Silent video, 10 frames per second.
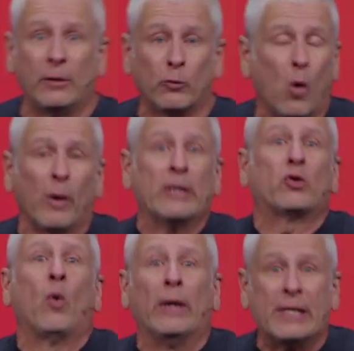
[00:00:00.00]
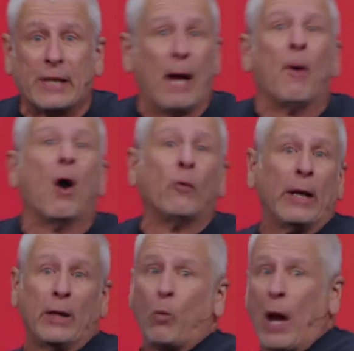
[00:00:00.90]
the roaring twenties, and I'm
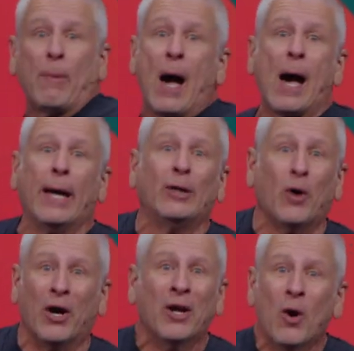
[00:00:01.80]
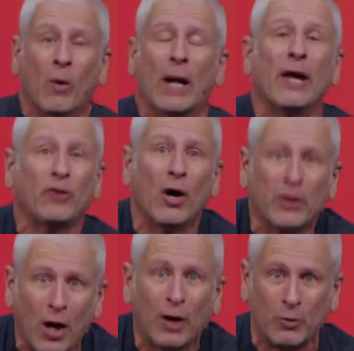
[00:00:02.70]
already way behind on what I
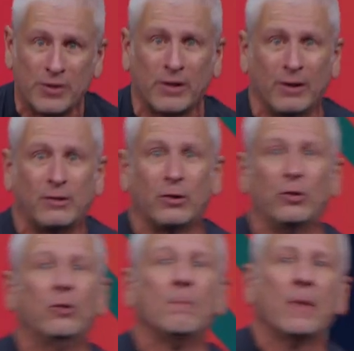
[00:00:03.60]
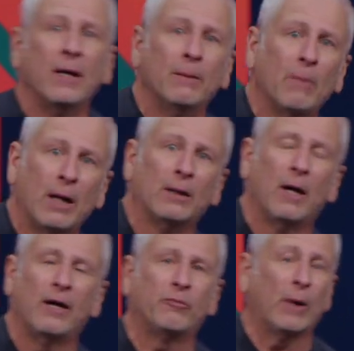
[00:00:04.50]
thought God was gonna do in my life.